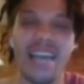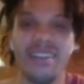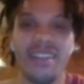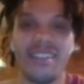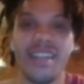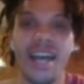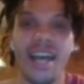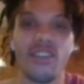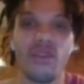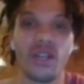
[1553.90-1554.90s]
it's not,
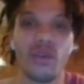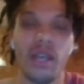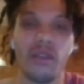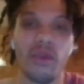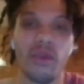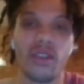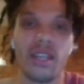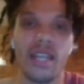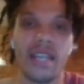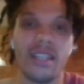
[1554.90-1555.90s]
you know, the queen, the rooks are
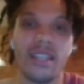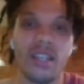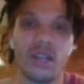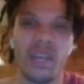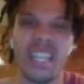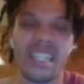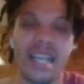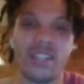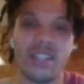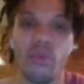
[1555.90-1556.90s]
connected, the queen is
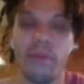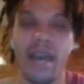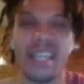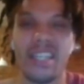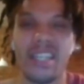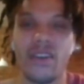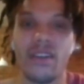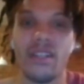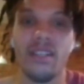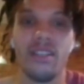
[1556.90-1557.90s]
not so bad
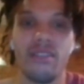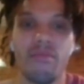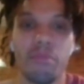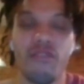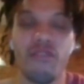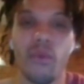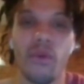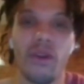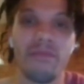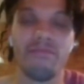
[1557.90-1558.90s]
here.
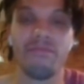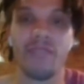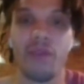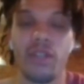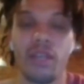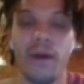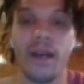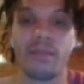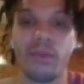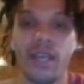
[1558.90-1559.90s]
b4, not really
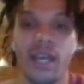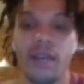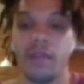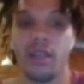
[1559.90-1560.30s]
possible yet.